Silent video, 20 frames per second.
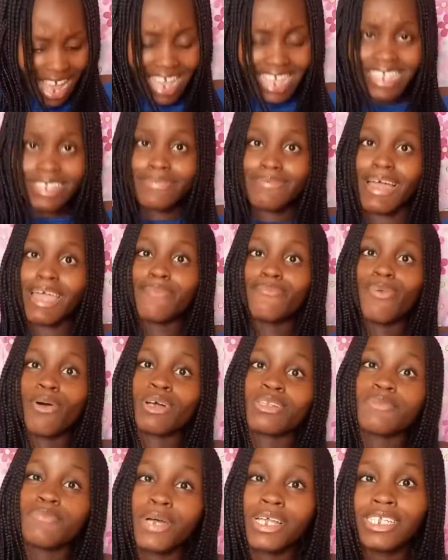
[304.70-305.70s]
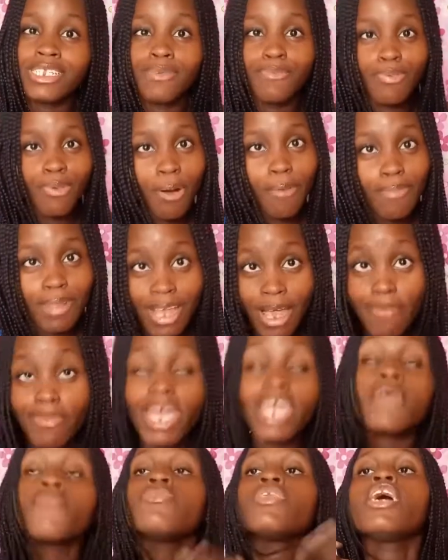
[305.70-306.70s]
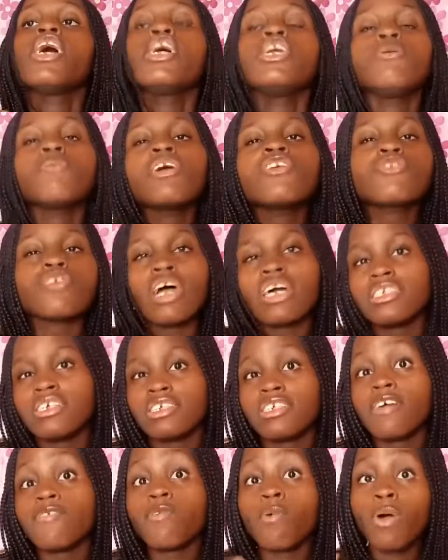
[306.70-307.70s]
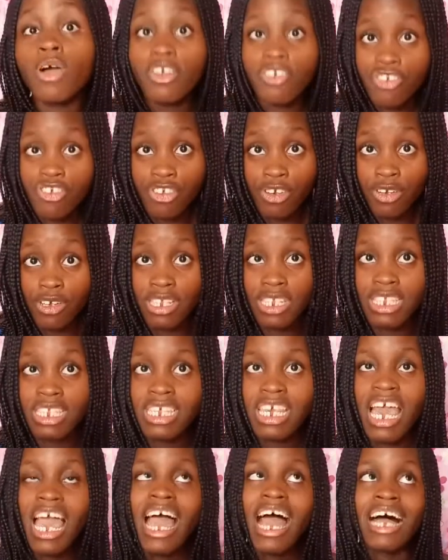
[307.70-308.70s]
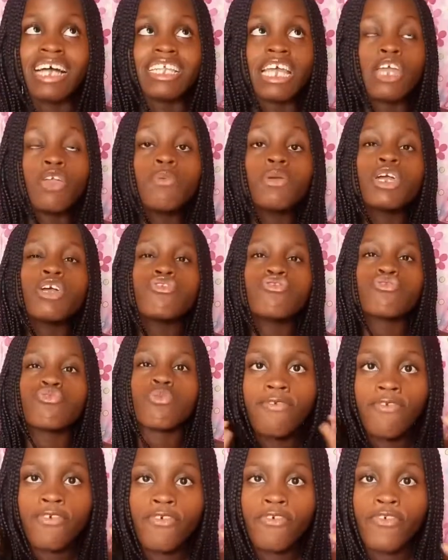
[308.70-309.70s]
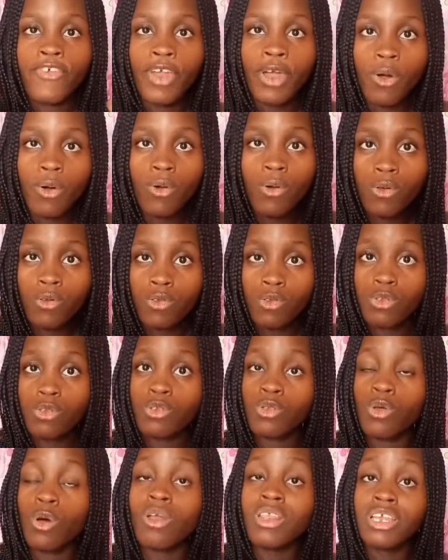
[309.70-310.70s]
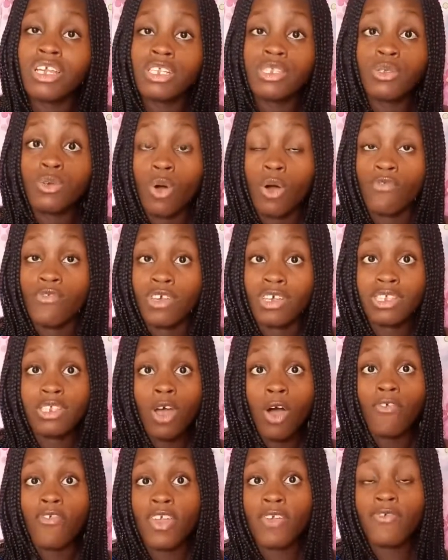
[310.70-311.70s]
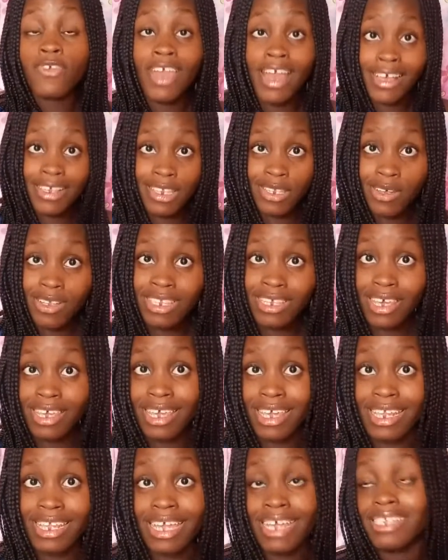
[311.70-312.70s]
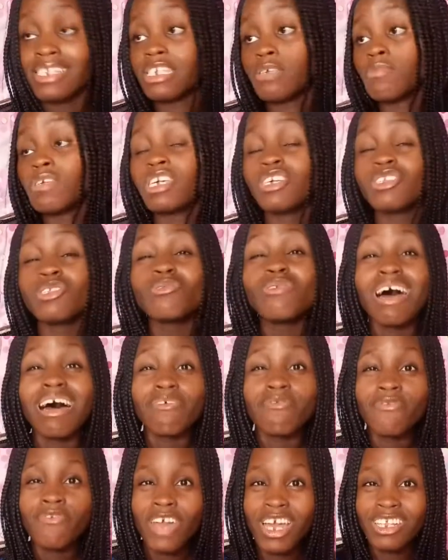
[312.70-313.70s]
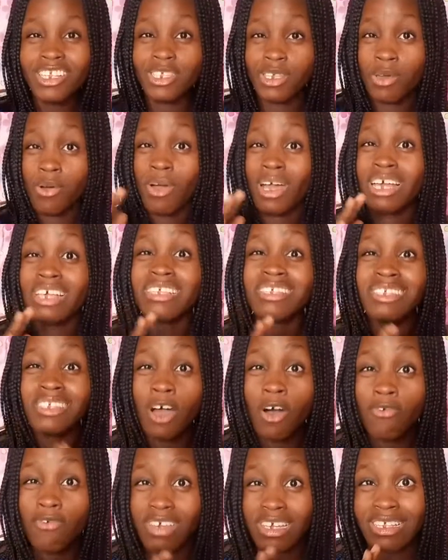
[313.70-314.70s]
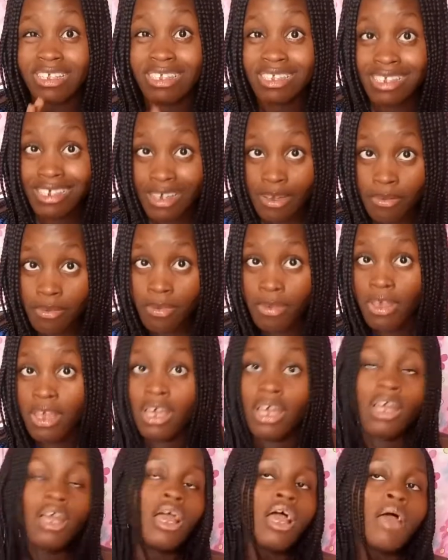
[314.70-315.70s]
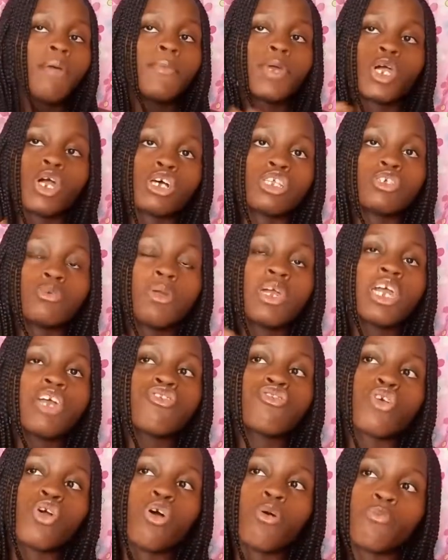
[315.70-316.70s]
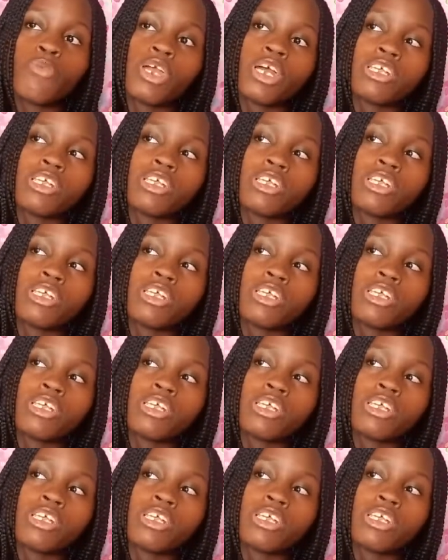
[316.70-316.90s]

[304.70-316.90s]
Is my pot belly the problem? Like, you begin to ask yourself questions, and then you begin to feel so little of yourself if care is not taken. Yes, it begins to affect your self-esteem, because you begin to compare